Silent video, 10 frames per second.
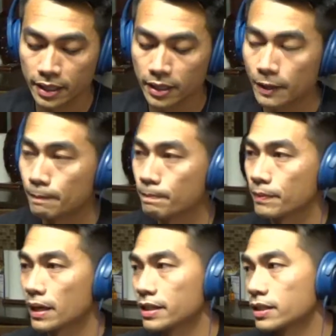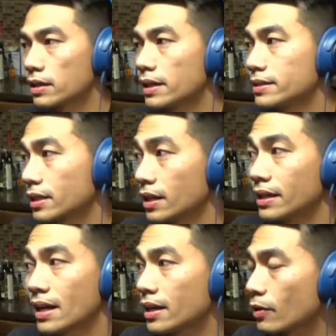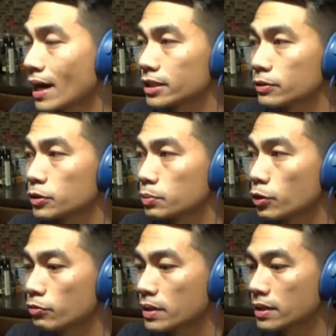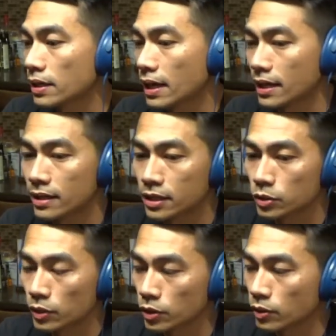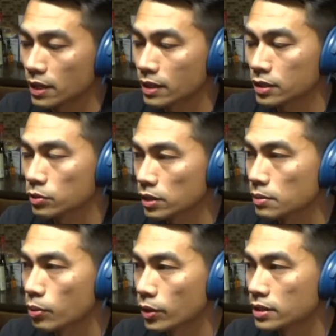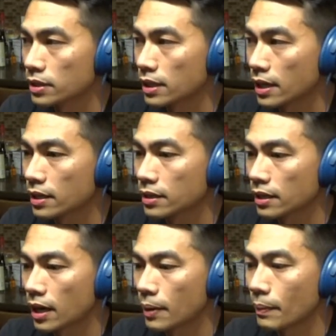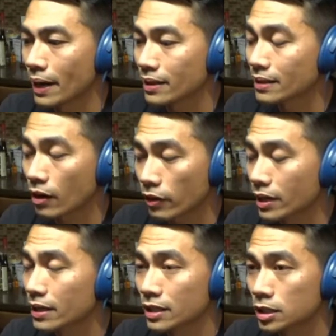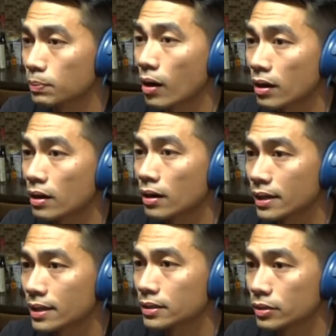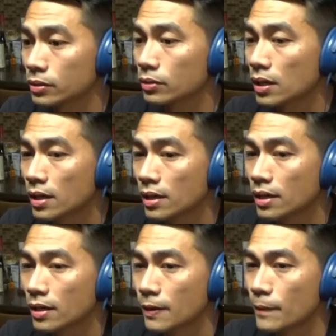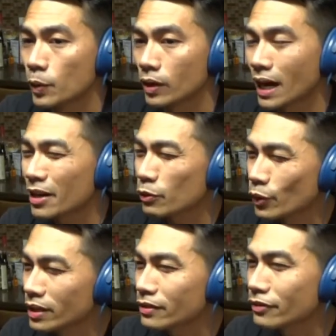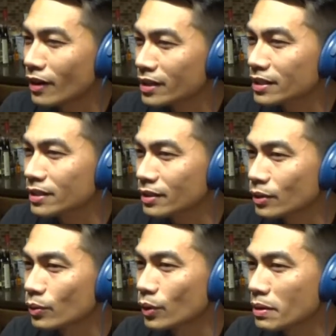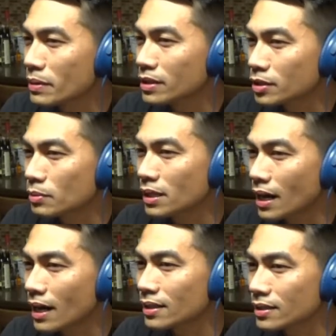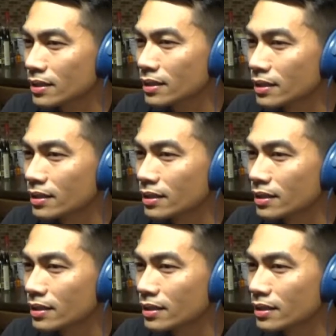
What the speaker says: like and it's again a grassroots movement, and I think it's really cool, and I think it's really important, and I think they're hitting it spot on as to kind of redefining what it means to be an Islander.